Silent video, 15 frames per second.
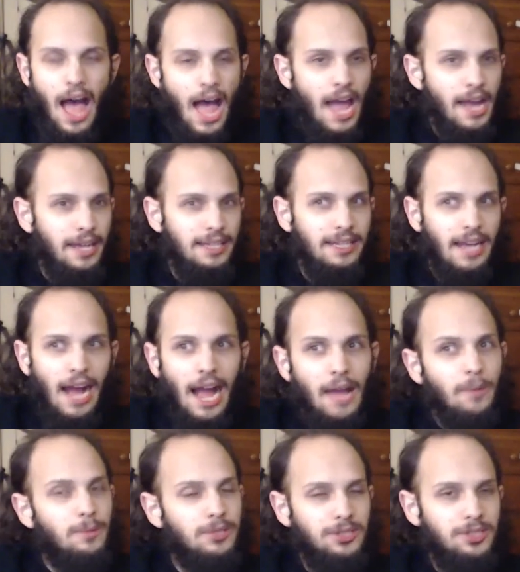I
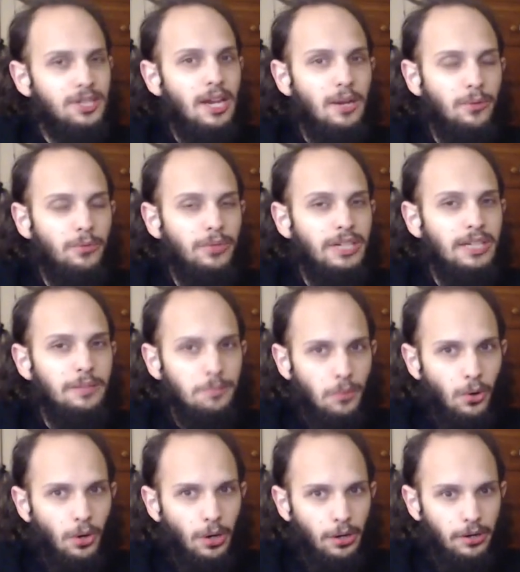would say read
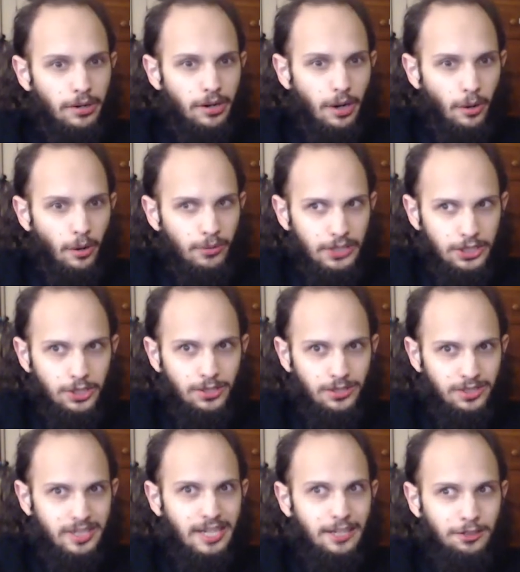more
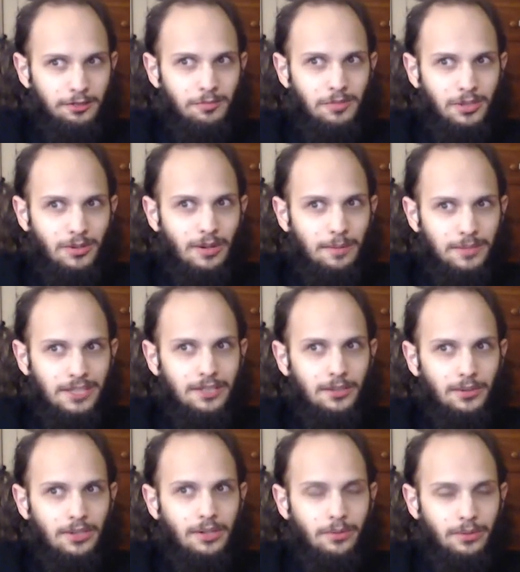original Tales from the Crypt, and
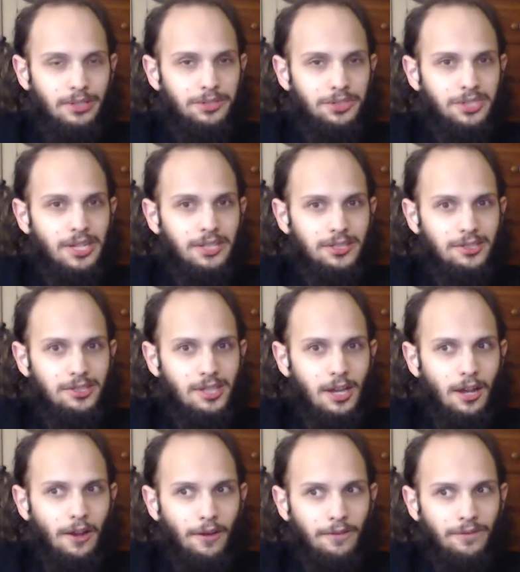you'll get a real sense
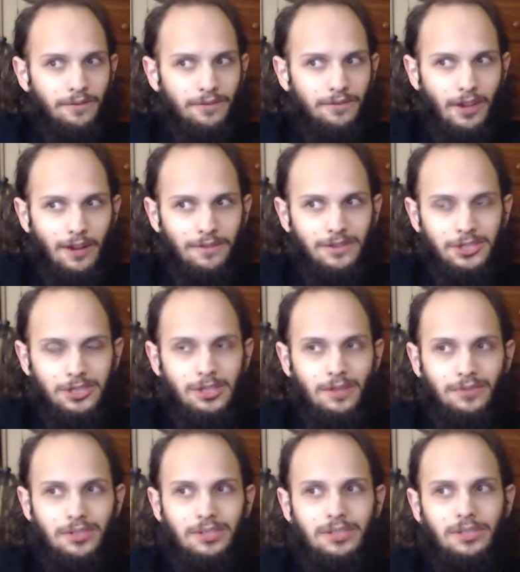of the
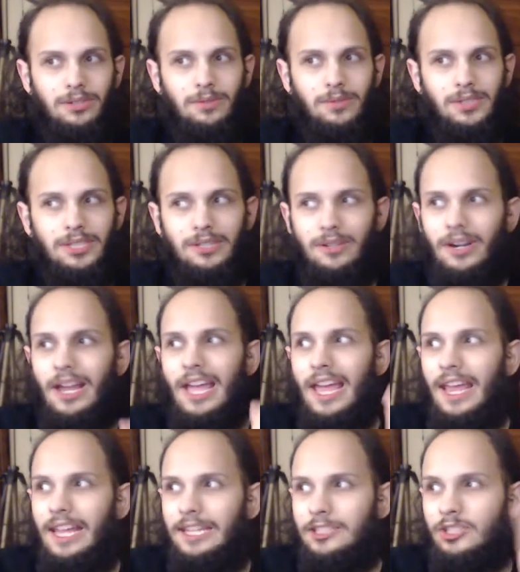stuff that they're dealing with here.
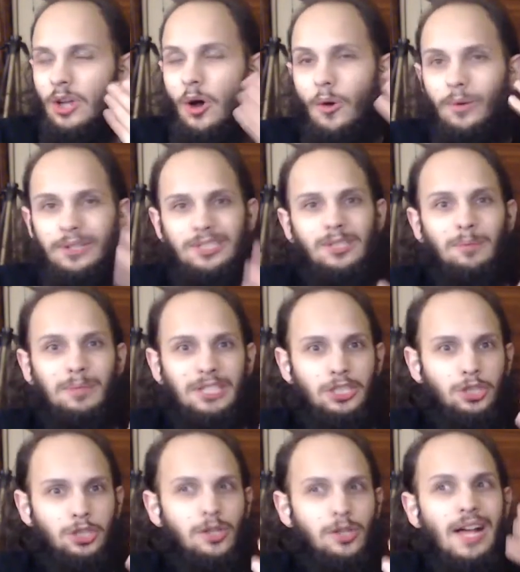It's always a bit
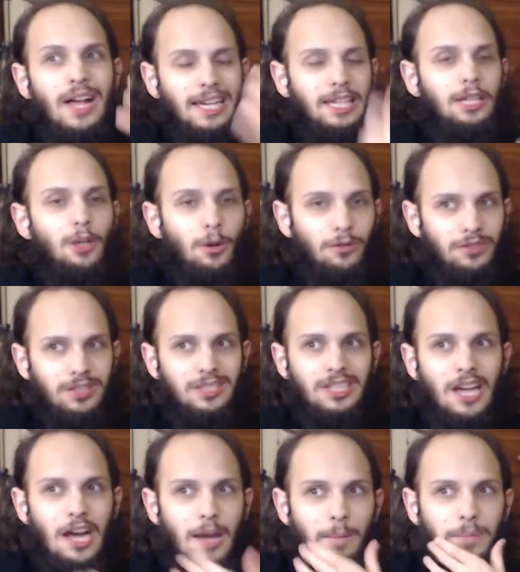schlocky, over the
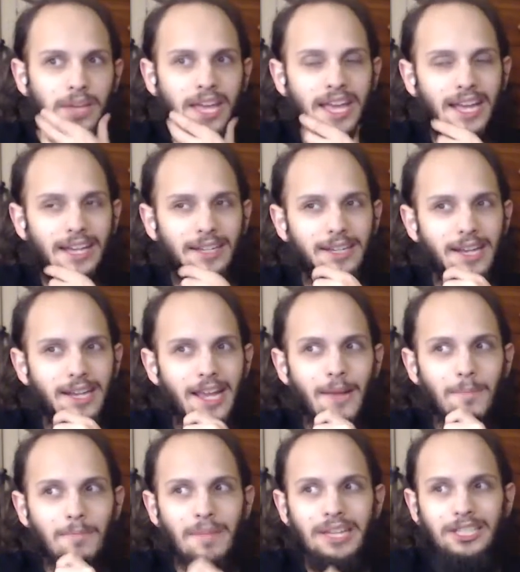top, and
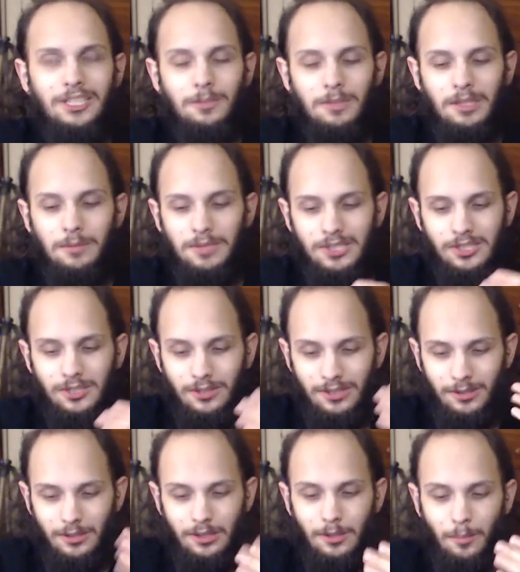meant to be a bit silly.
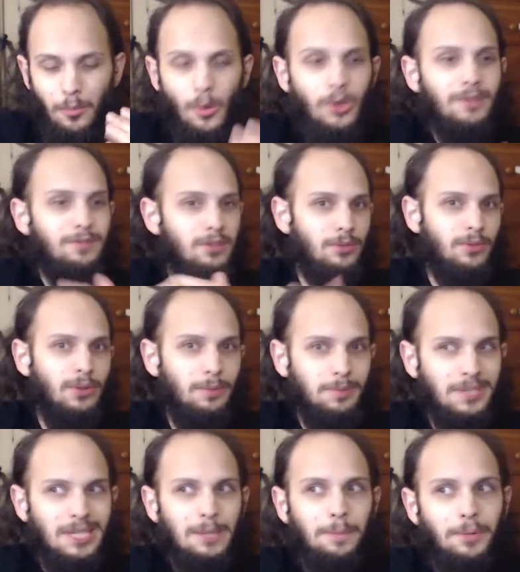The point of the
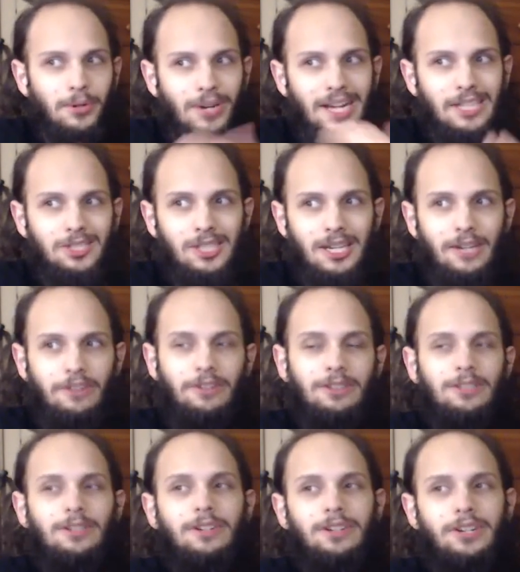Crypt Keeper as a
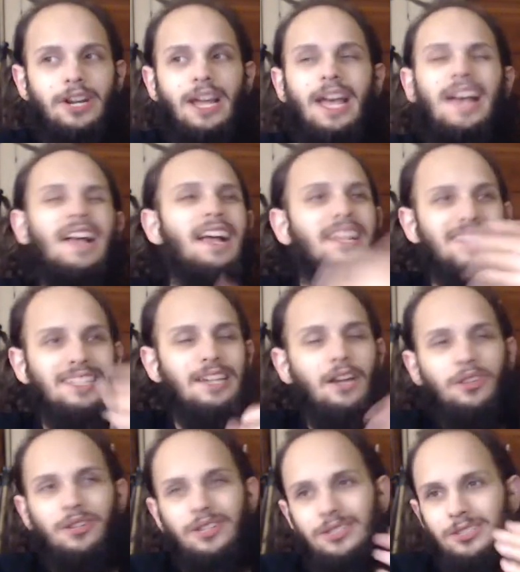character, and the
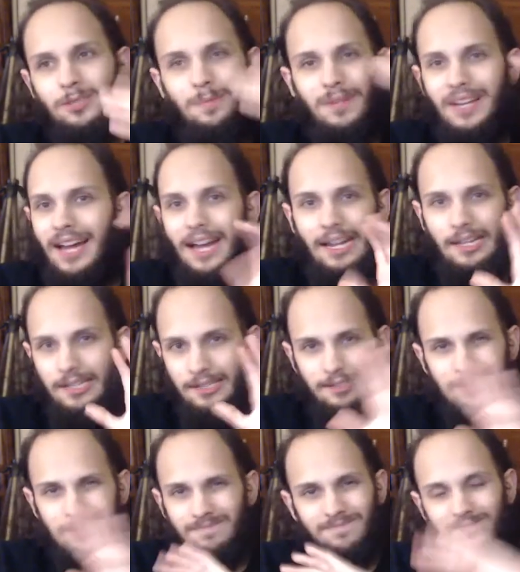others, but
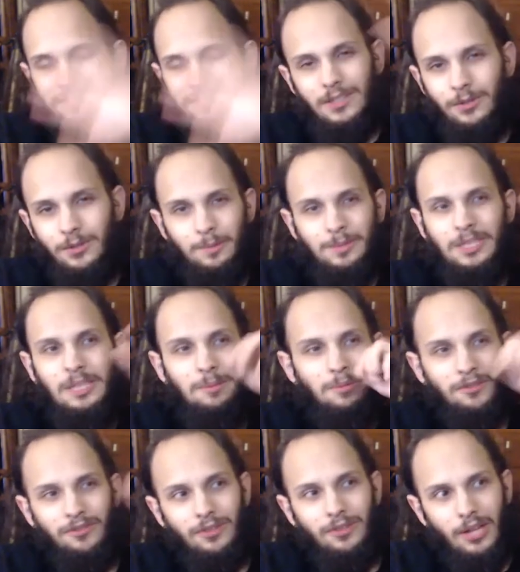Crypt
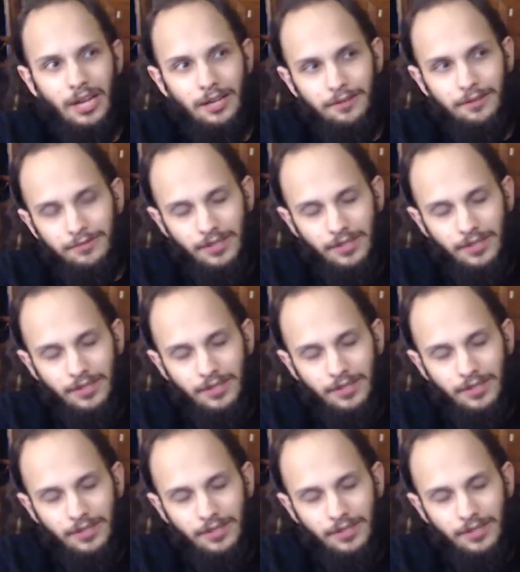Keeper for life.